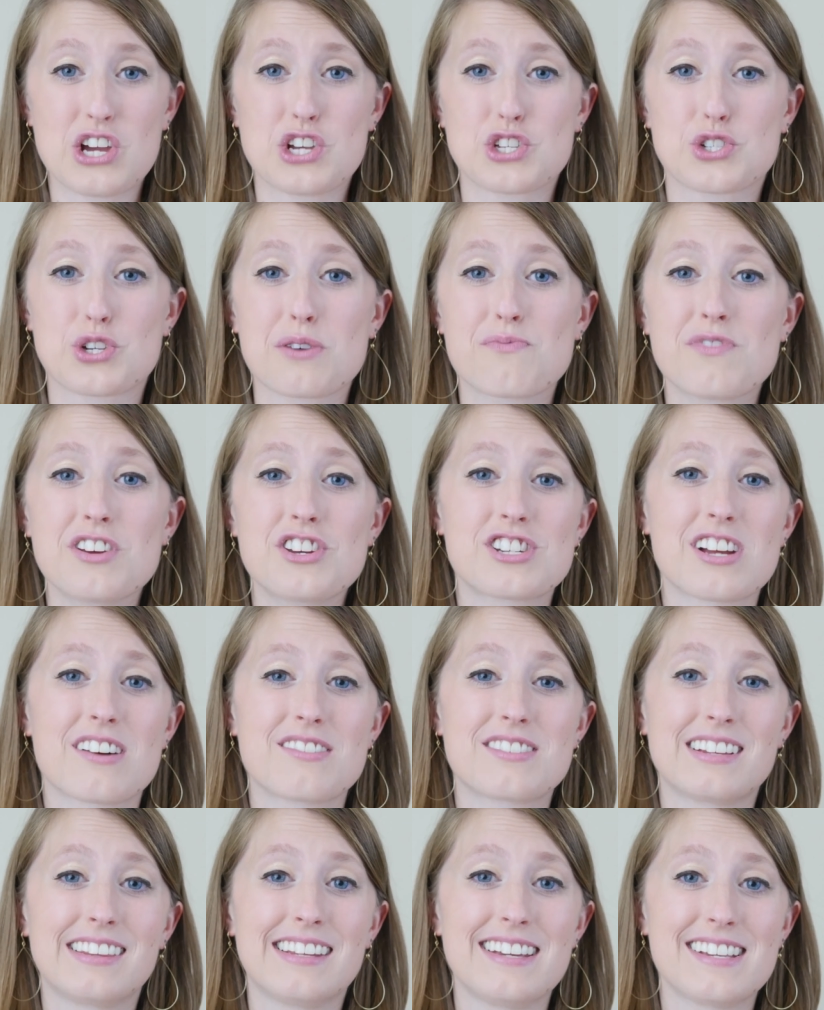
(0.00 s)
So I reached
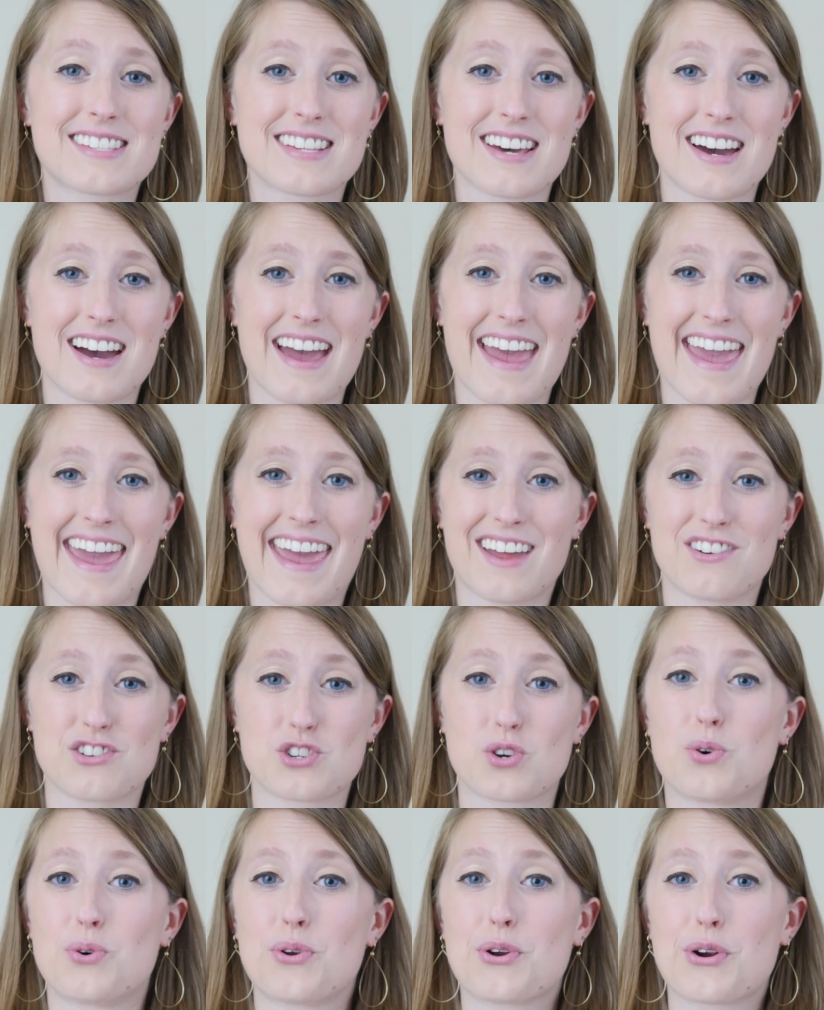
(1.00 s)
out to Lisa and
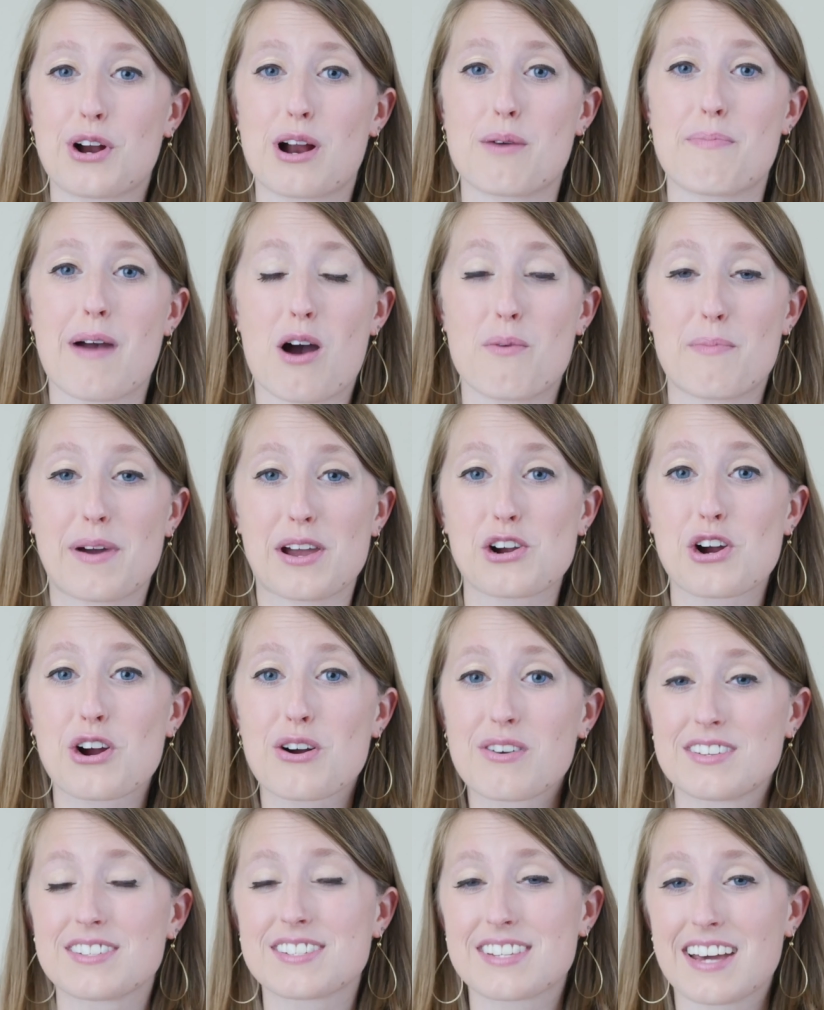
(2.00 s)
told her about my
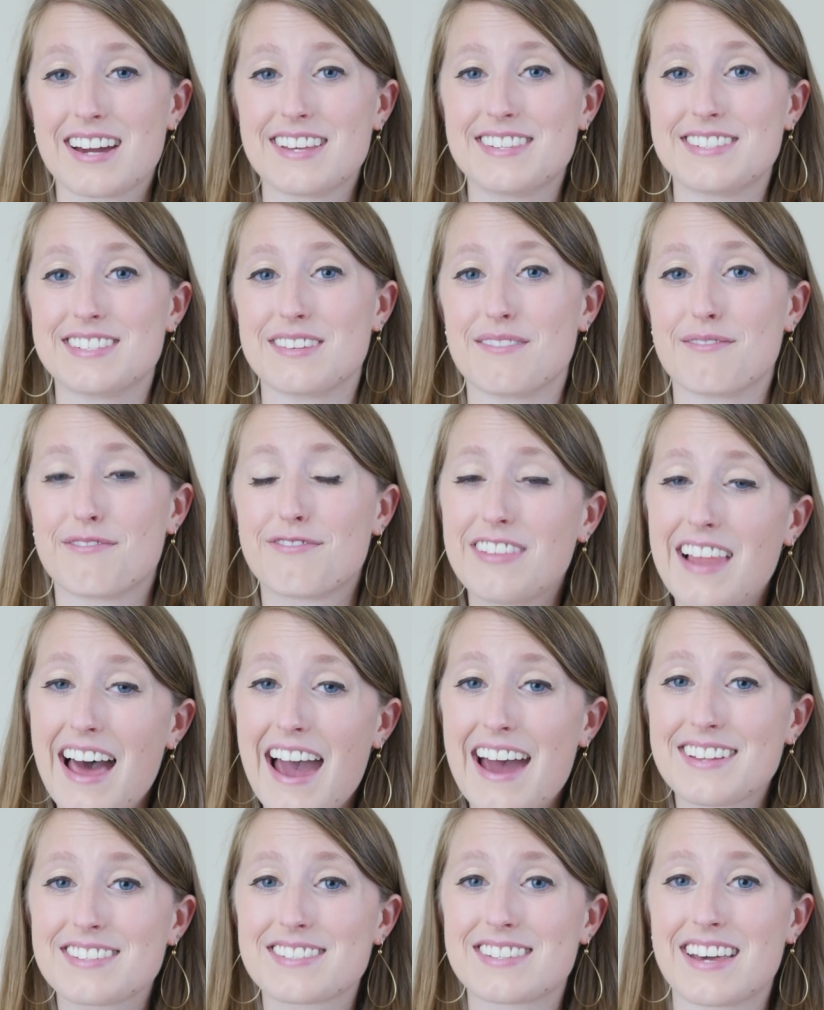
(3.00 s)
current sizes in
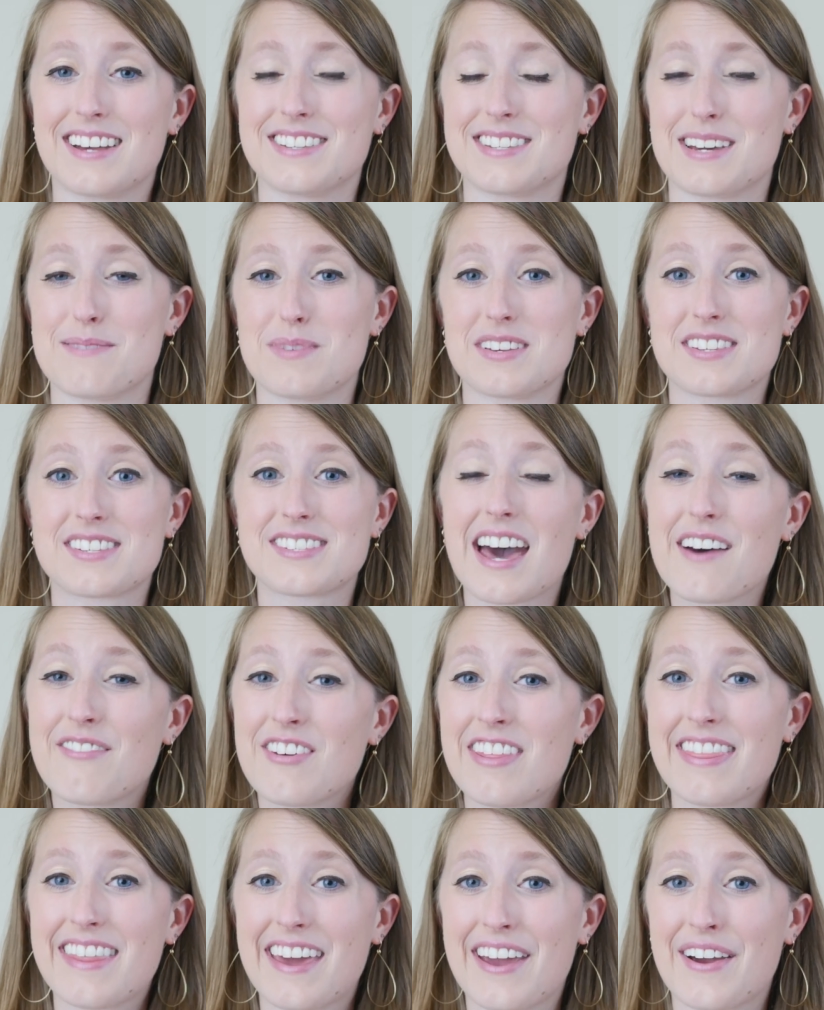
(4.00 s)
flats, as I'm a
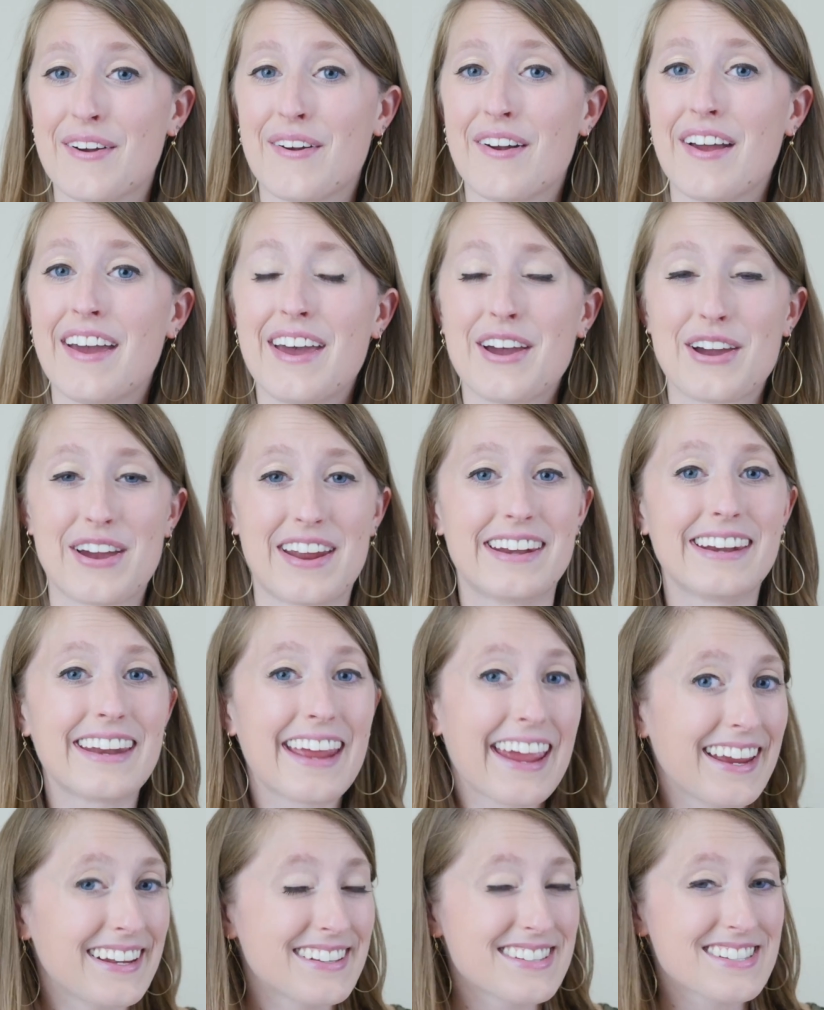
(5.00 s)
7 there, and
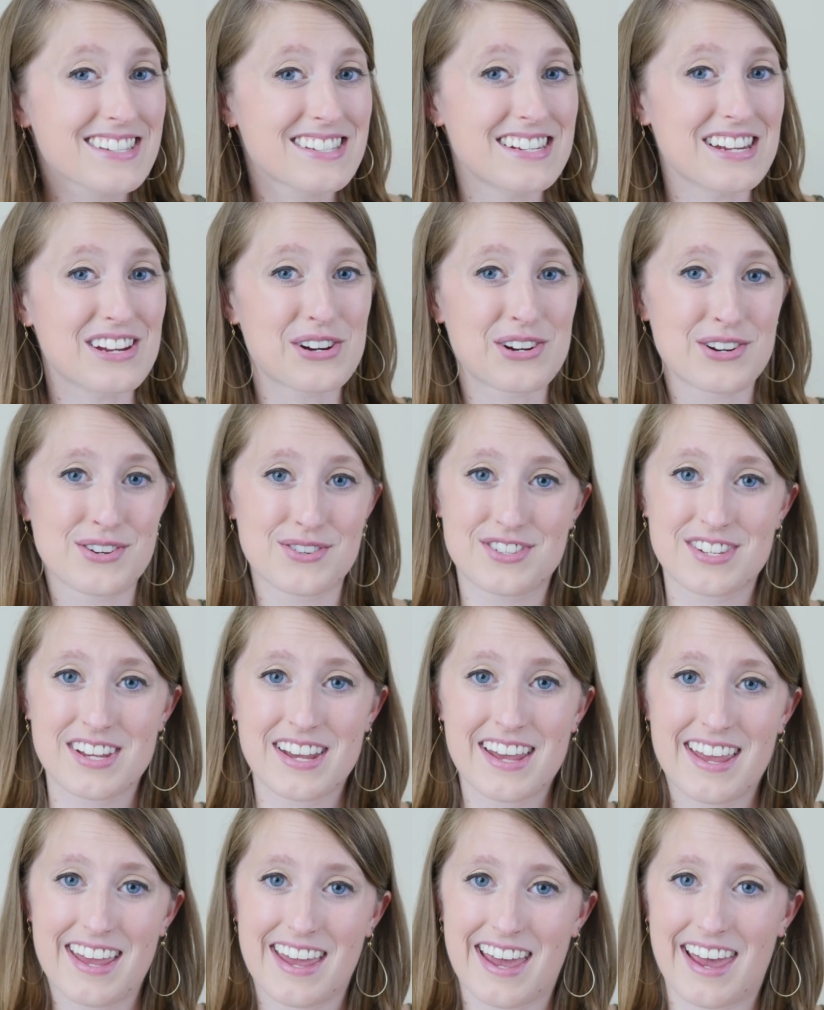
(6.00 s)
8 in sneakers,
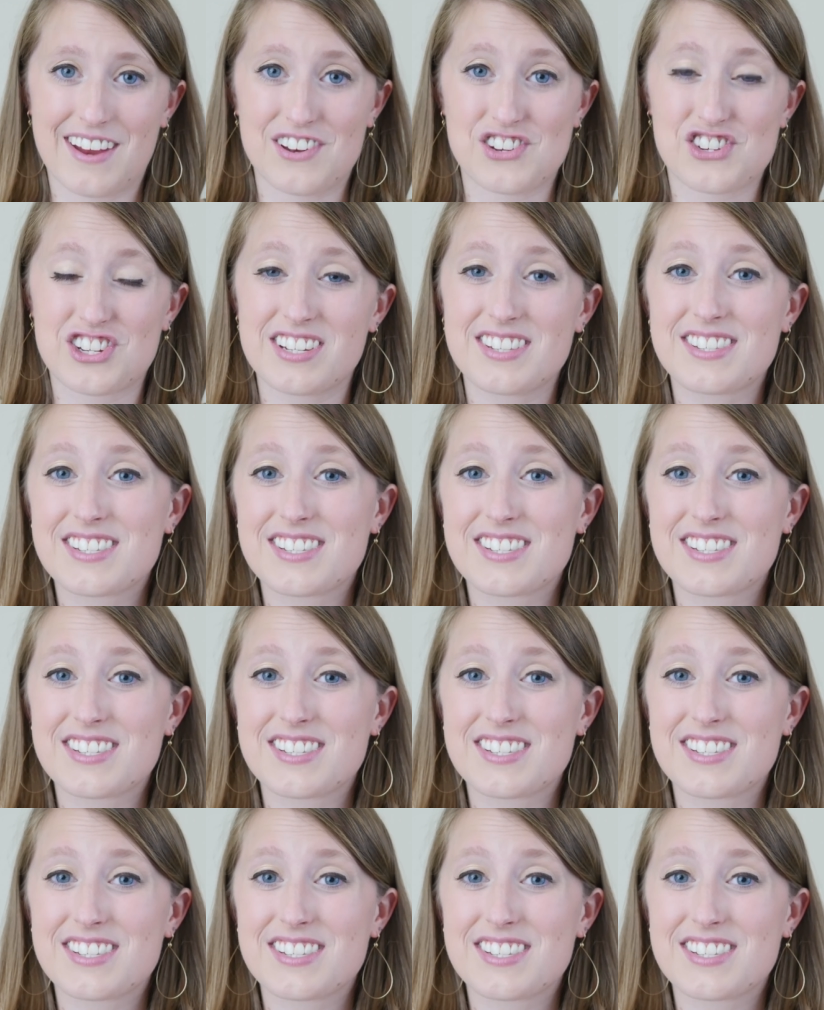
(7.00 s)
and she had